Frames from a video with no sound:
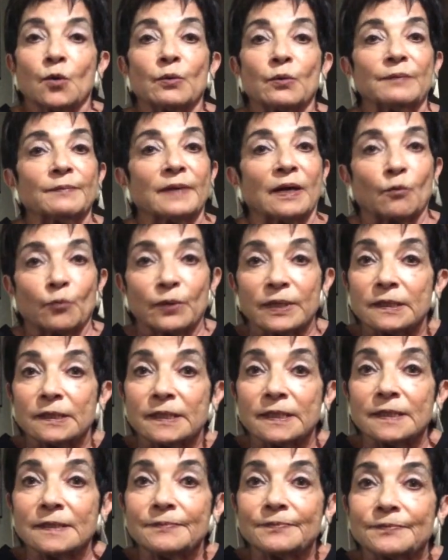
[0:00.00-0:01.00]
We met
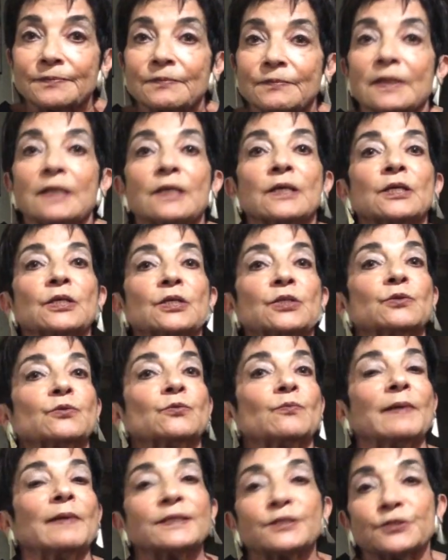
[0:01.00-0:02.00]
weekly,
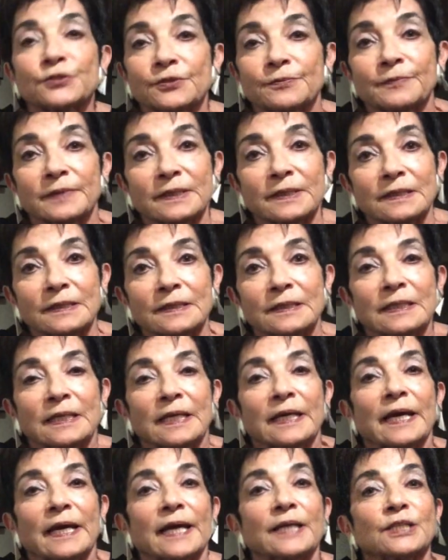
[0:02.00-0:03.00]
you mentored me,
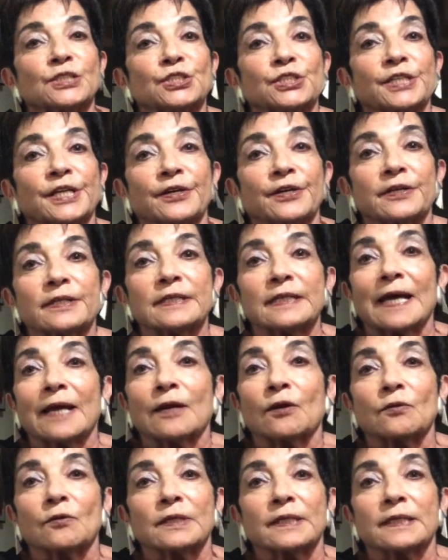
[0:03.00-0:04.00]
and shared
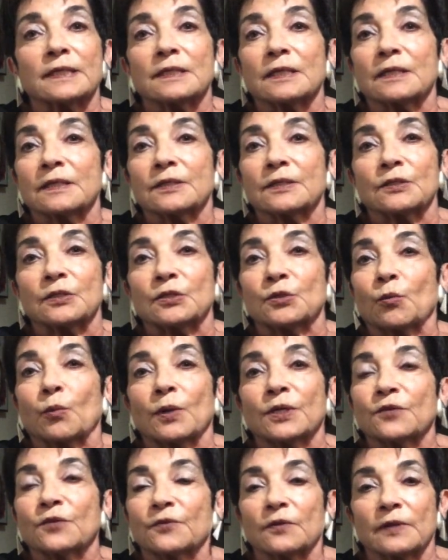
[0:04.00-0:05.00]
not only your
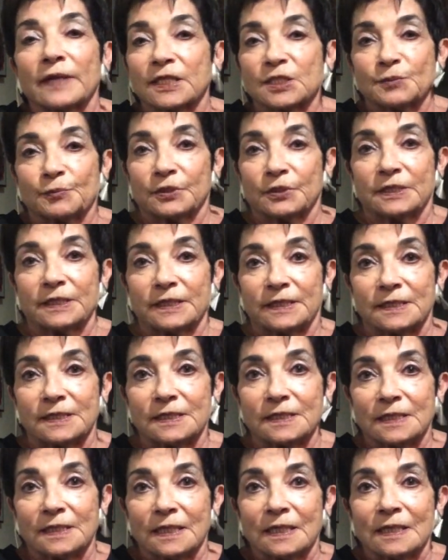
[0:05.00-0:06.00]
wonderful
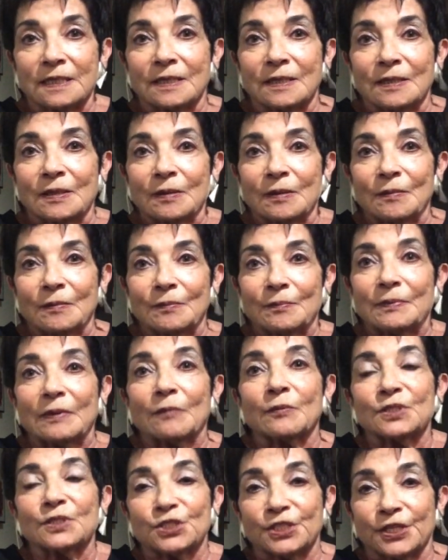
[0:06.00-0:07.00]
expertise,
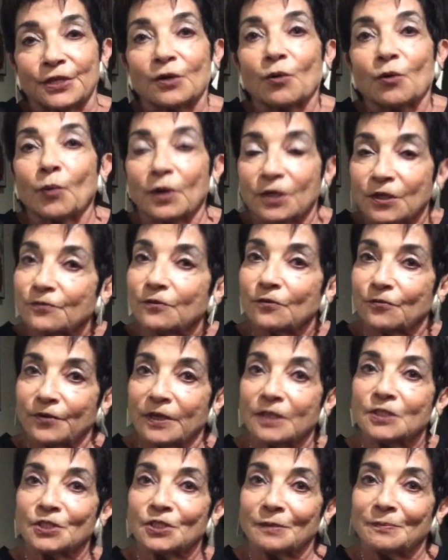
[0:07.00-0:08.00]
but we shared a wonderful
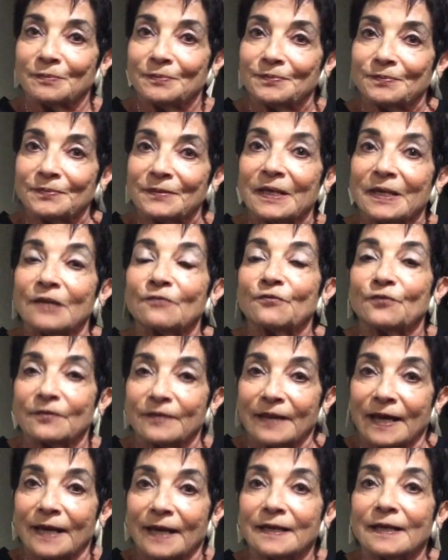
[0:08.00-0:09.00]
friendship. And for
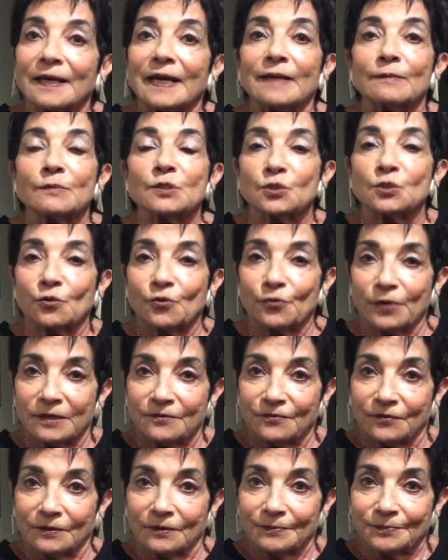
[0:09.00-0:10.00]
that, I am so
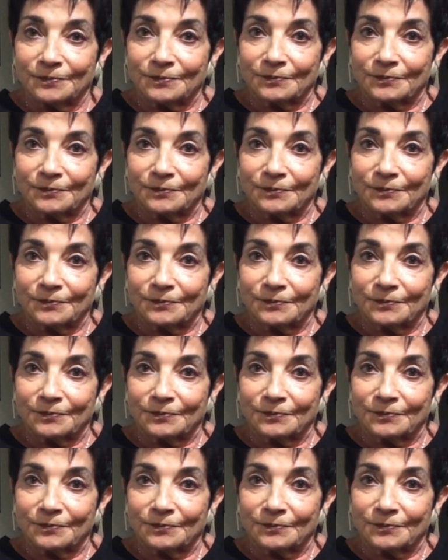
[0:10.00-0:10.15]
grateful.